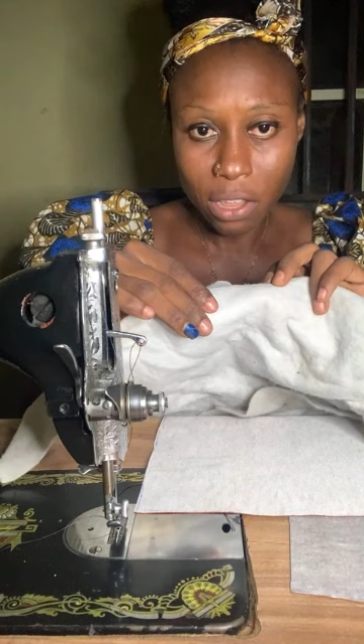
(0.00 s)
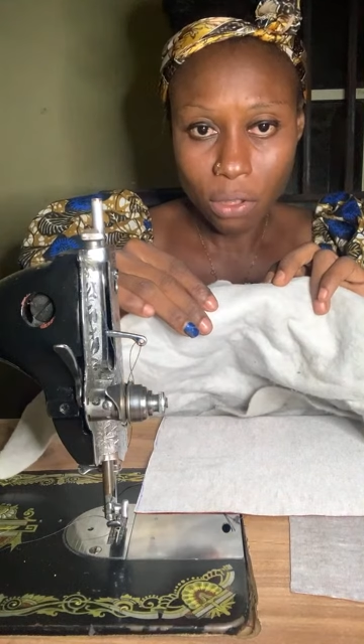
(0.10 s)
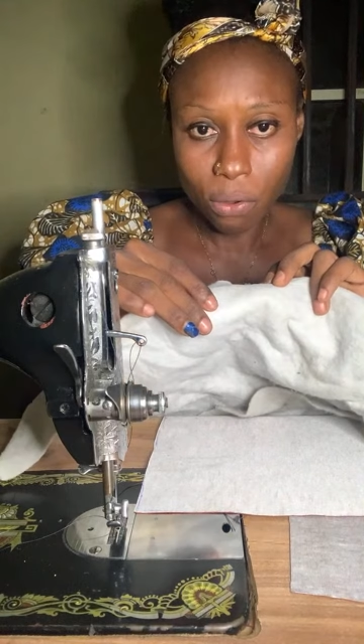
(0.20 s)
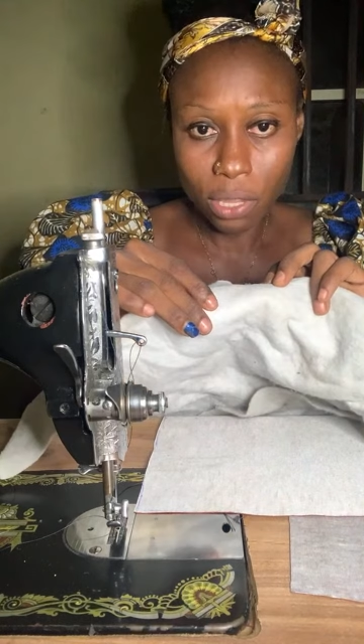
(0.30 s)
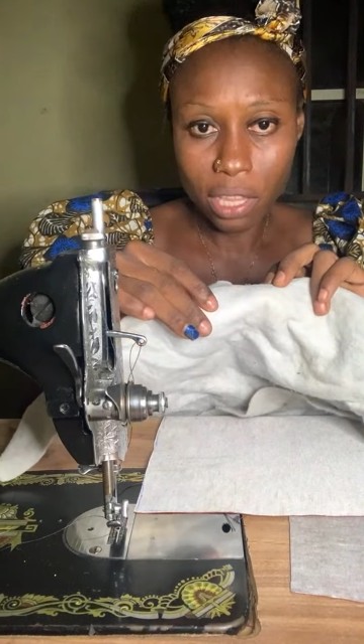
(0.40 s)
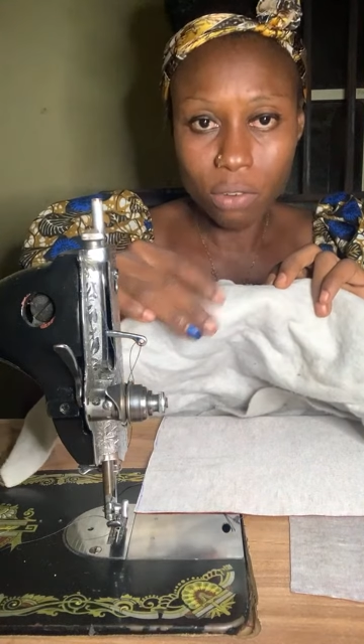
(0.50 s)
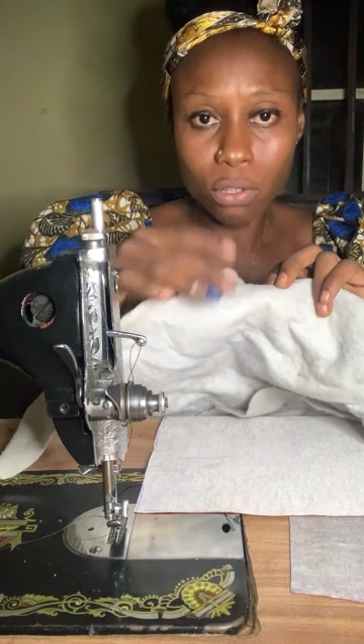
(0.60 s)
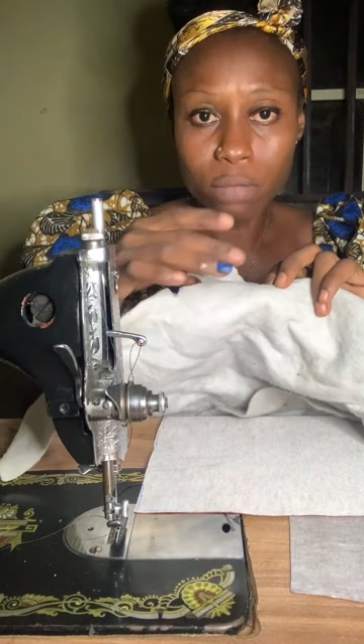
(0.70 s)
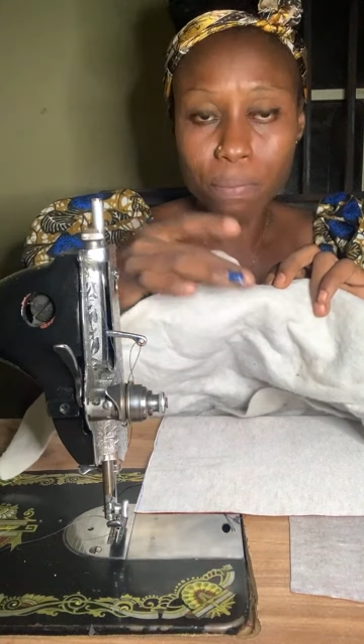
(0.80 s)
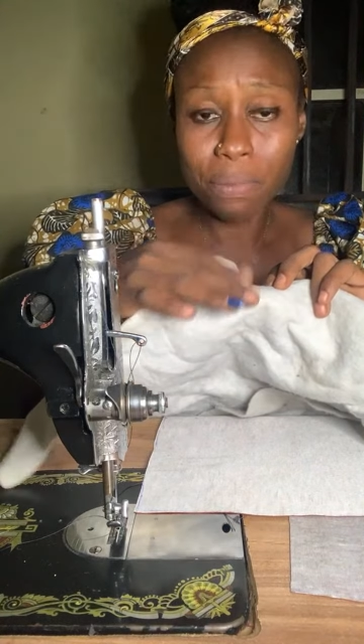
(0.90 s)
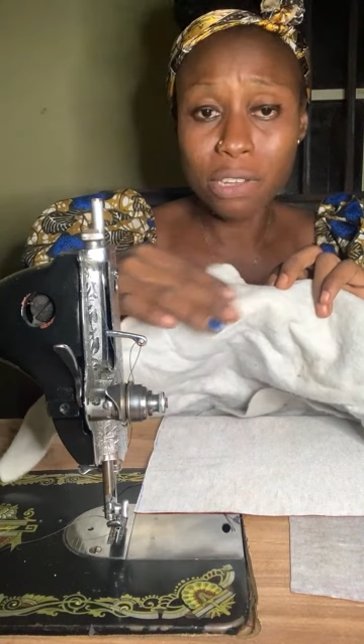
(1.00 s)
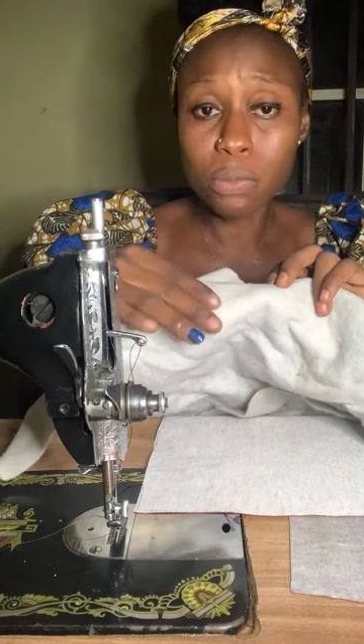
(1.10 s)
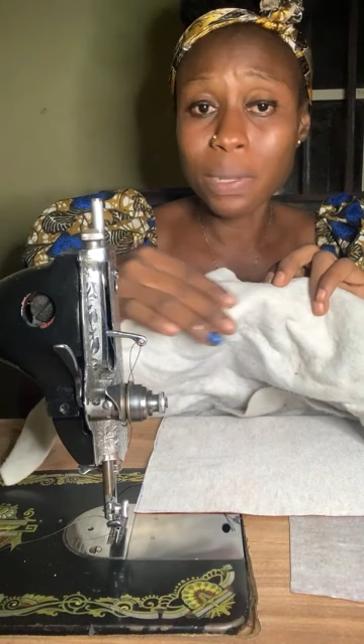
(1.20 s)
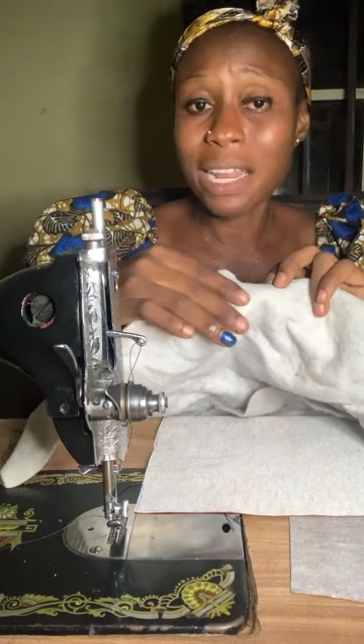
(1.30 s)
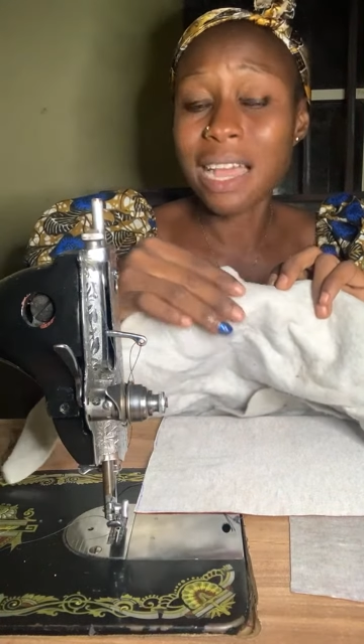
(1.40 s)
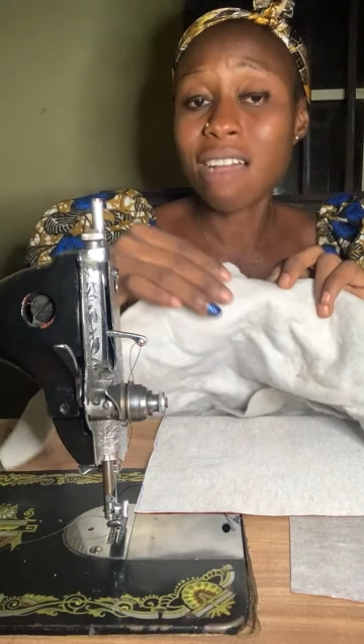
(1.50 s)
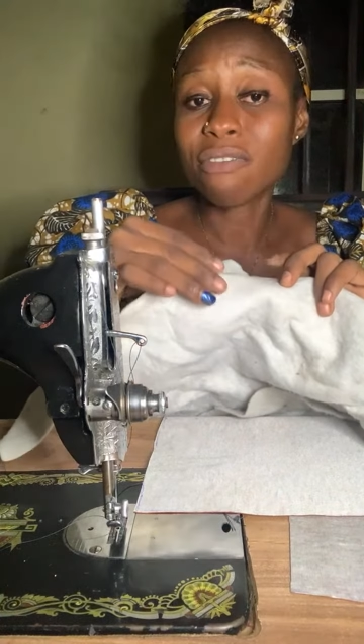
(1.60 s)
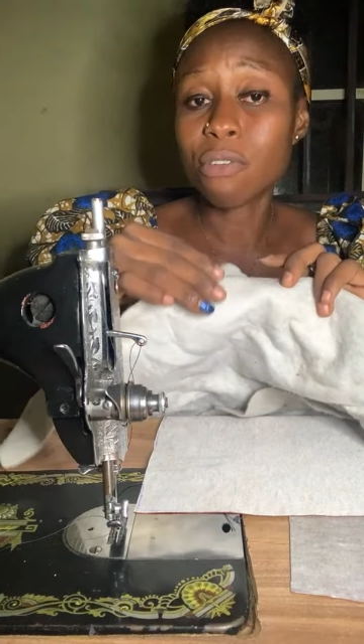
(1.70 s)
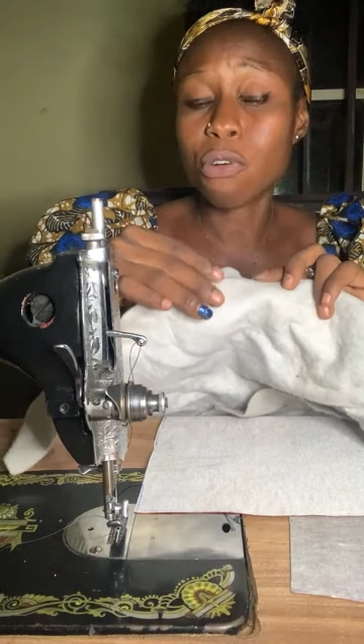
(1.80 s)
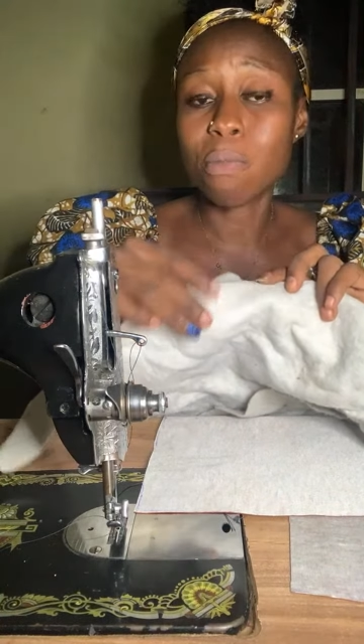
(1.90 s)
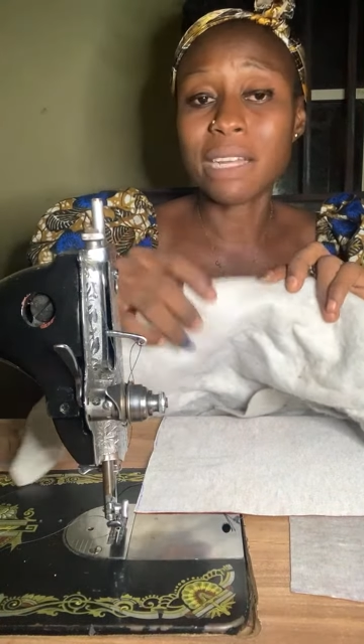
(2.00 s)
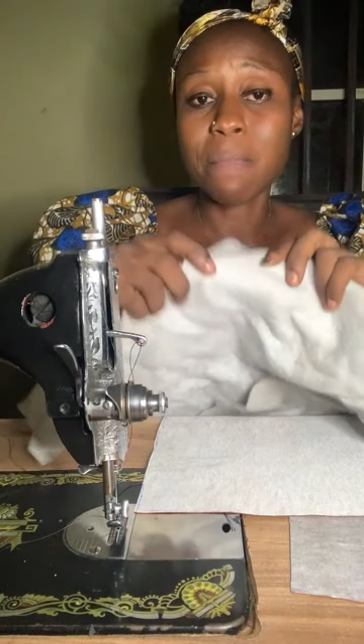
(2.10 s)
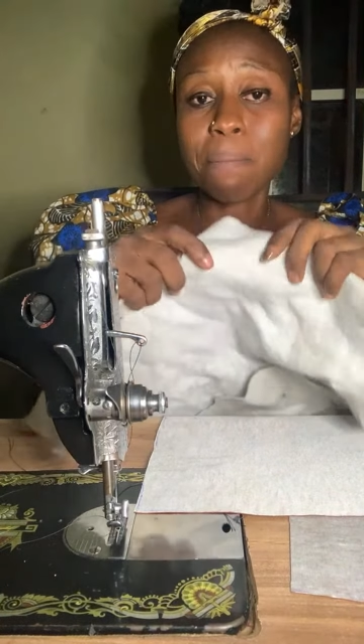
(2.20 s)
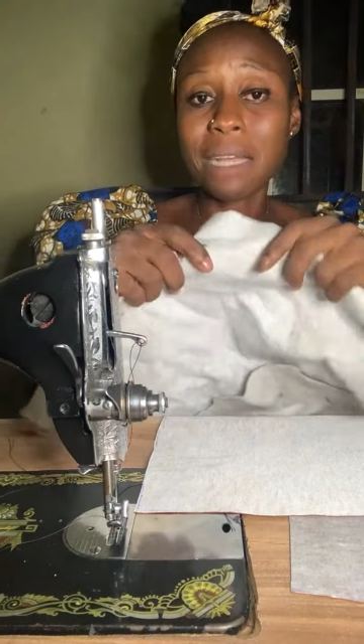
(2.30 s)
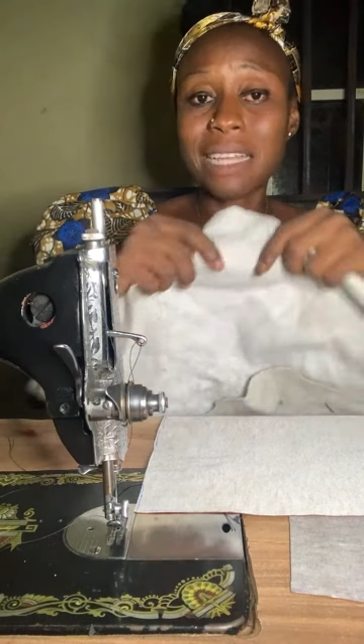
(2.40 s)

Okay, those part that have gum and the part